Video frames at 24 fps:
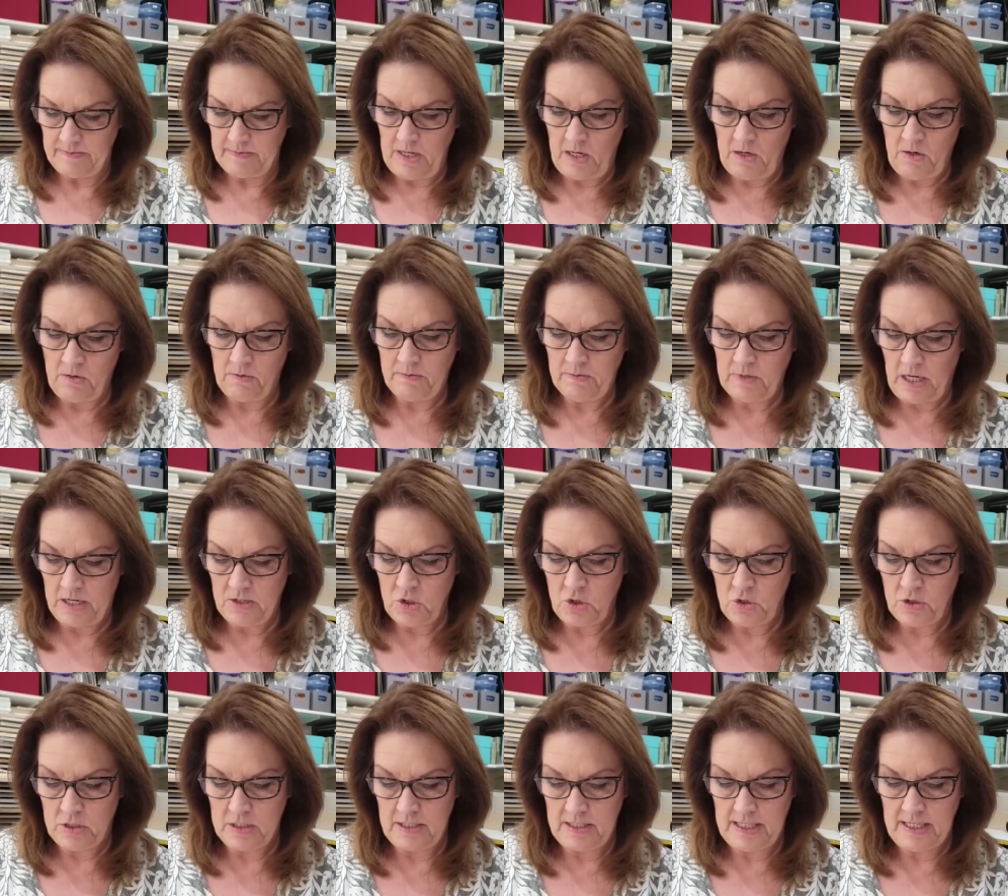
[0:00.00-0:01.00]
Oh gosh,
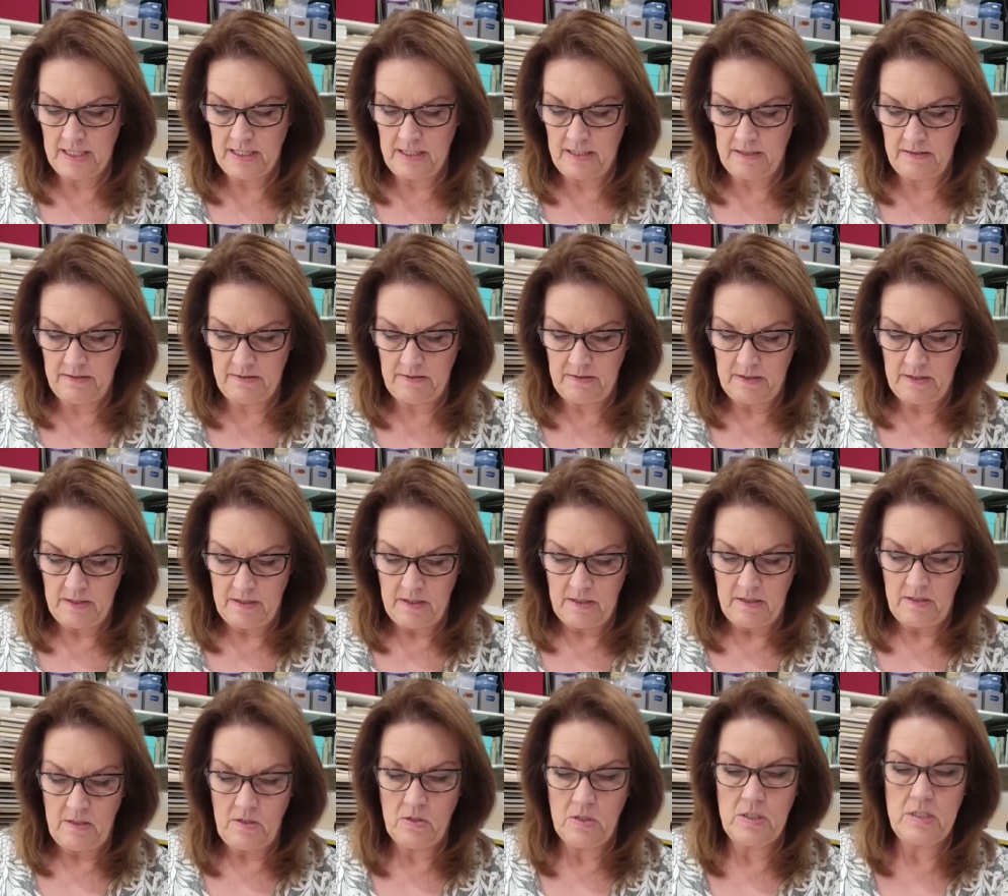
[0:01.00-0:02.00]
you can see it.
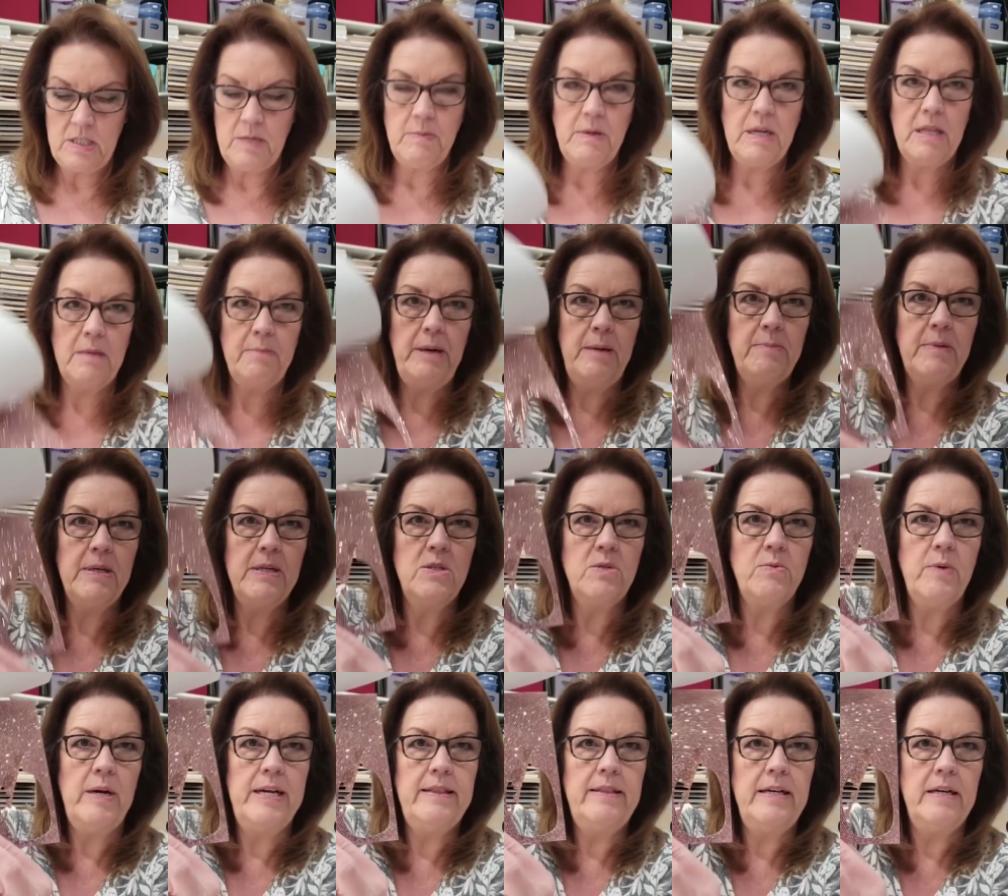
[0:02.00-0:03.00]
You can see one of the pumpkins
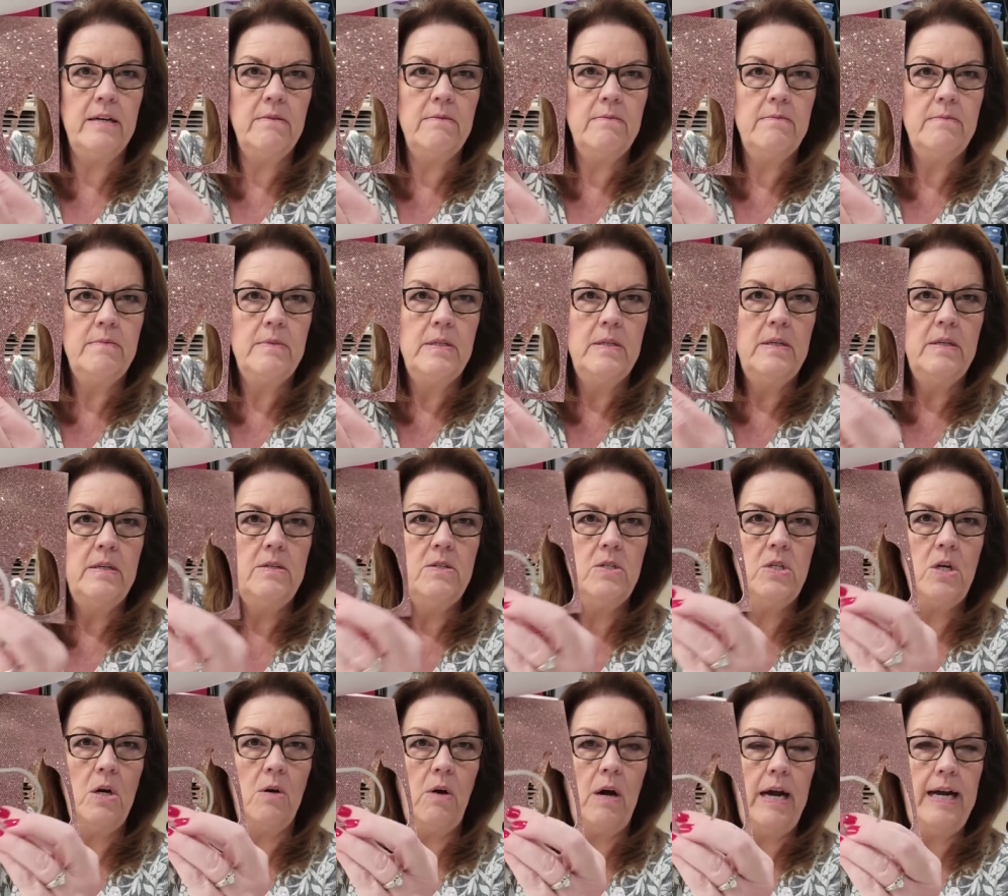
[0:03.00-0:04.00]
right there.
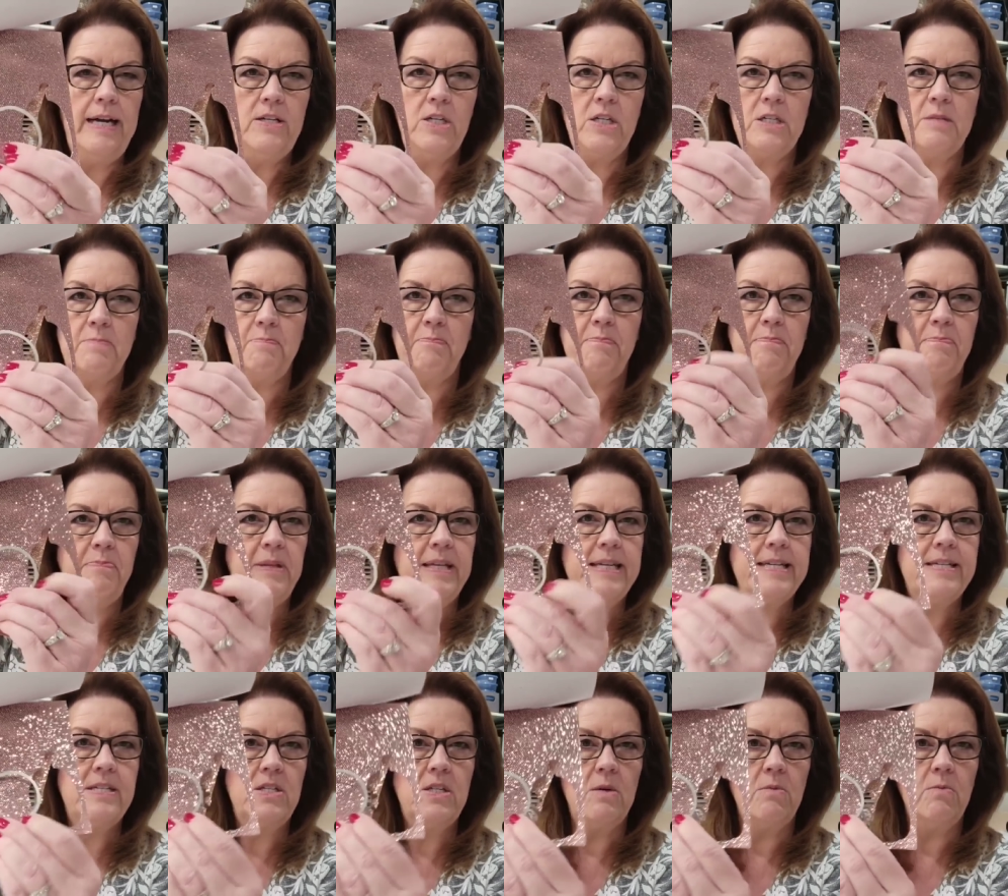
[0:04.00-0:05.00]
So I just
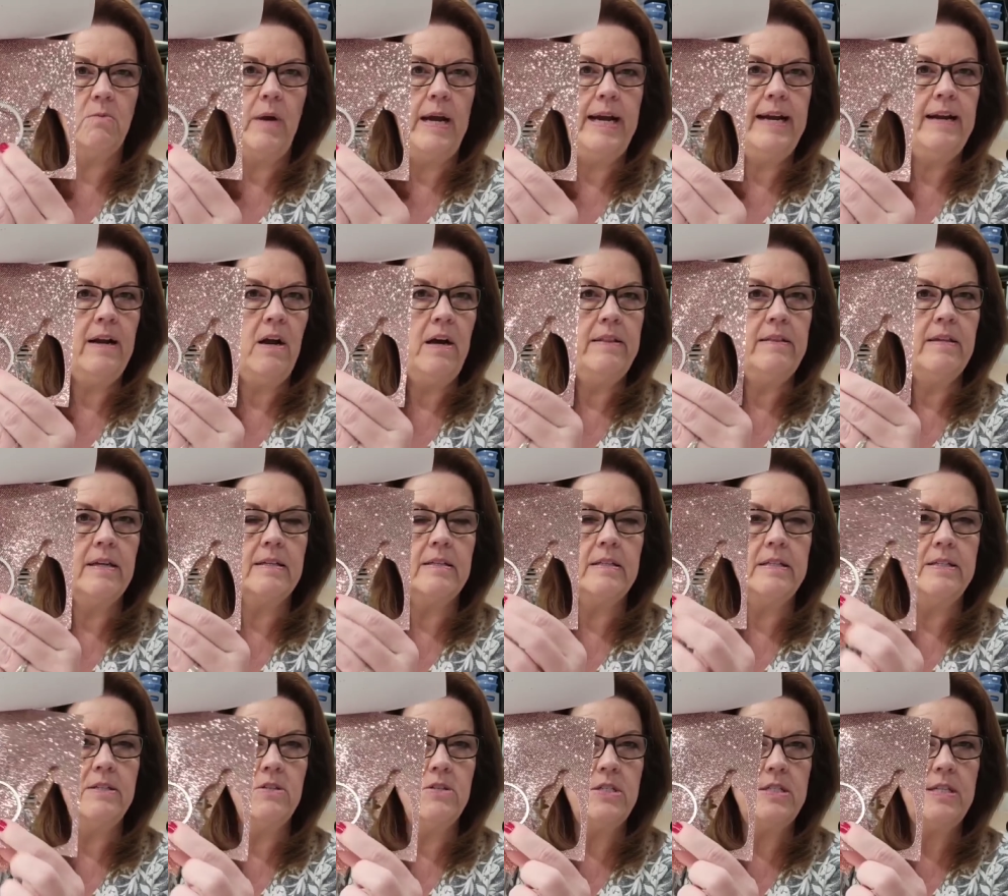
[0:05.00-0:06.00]
placed it right on the
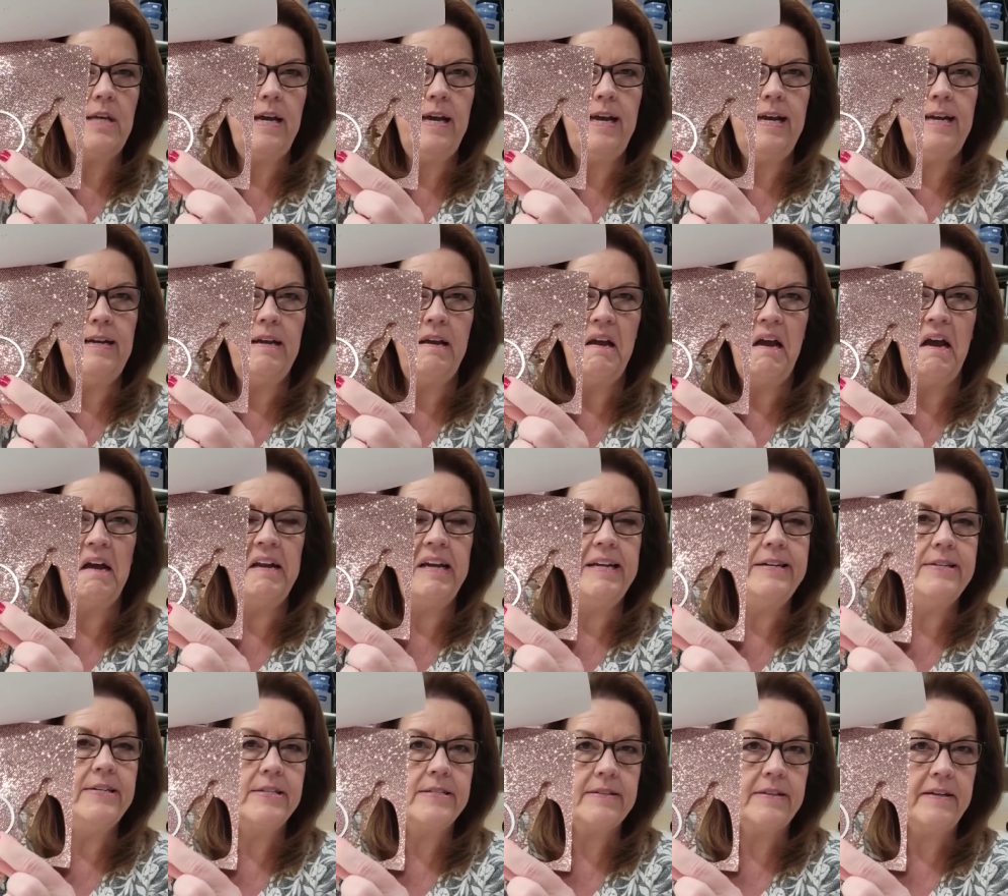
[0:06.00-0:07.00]
glitter side and I
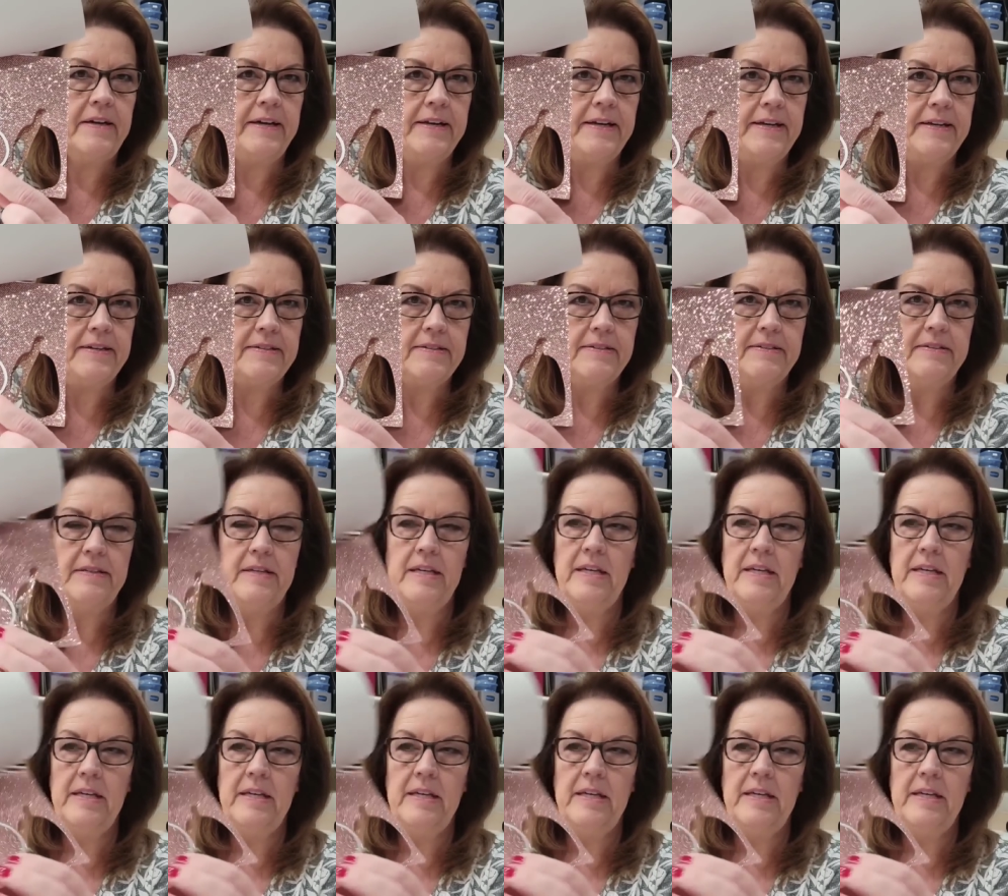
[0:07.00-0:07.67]
just cut it.